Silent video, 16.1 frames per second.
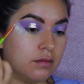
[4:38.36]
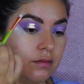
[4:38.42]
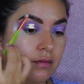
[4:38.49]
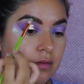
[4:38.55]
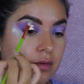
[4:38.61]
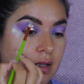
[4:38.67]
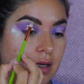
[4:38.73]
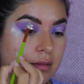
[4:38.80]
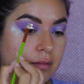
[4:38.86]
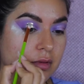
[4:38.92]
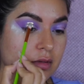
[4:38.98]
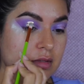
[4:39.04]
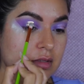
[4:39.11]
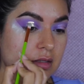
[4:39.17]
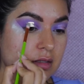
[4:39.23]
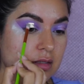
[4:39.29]
For that, I'm
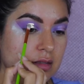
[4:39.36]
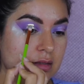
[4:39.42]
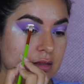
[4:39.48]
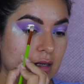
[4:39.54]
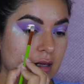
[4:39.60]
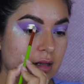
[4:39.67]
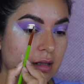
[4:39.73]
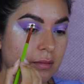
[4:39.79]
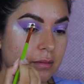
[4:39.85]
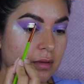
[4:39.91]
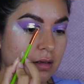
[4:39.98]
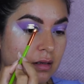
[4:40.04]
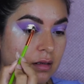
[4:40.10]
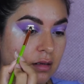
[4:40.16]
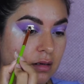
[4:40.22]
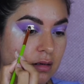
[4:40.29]
using this
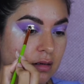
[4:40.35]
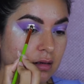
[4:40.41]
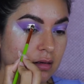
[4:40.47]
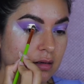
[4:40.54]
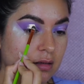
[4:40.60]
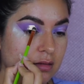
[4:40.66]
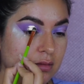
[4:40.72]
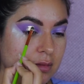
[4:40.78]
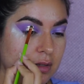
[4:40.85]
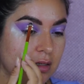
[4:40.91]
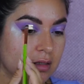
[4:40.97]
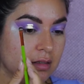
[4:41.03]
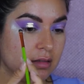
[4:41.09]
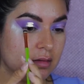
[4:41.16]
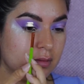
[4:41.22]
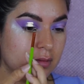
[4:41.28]
Azalia
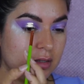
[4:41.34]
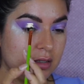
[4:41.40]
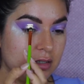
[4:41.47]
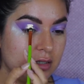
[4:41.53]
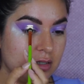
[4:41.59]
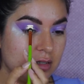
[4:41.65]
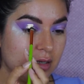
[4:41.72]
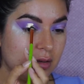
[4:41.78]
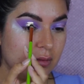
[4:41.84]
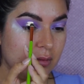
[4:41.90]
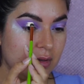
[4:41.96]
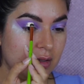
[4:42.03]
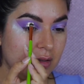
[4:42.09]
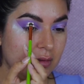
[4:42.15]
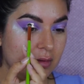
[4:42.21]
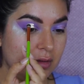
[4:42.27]
Cosmetics brush. I
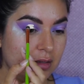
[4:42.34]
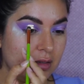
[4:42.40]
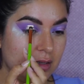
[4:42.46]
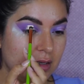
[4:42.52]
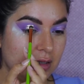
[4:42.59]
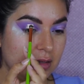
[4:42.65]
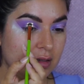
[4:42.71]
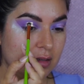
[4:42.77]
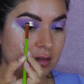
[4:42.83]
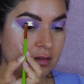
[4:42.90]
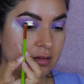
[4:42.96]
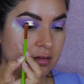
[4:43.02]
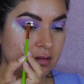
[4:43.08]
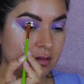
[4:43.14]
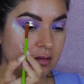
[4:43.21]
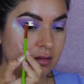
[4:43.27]
really like
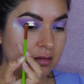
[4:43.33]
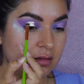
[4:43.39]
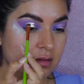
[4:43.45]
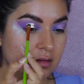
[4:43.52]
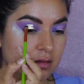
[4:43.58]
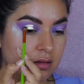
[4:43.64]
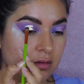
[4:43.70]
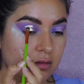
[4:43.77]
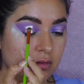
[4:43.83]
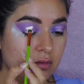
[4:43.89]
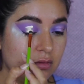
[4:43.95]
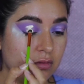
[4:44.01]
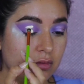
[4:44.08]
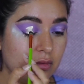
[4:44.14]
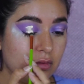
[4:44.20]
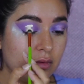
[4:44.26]
this
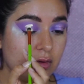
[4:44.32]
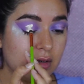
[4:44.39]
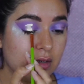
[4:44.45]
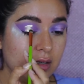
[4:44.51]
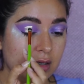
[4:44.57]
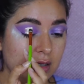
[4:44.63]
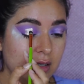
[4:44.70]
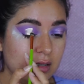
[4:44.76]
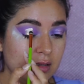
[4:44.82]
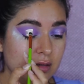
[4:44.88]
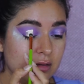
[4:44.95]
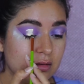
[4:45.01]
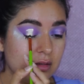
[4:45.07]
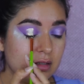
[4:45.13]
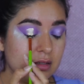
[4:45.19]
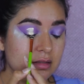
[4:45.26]
for cutting the
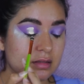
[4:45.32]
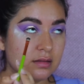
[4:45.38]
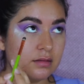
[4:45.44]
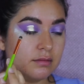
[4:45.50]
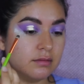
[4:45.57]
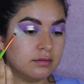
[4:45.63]
crease.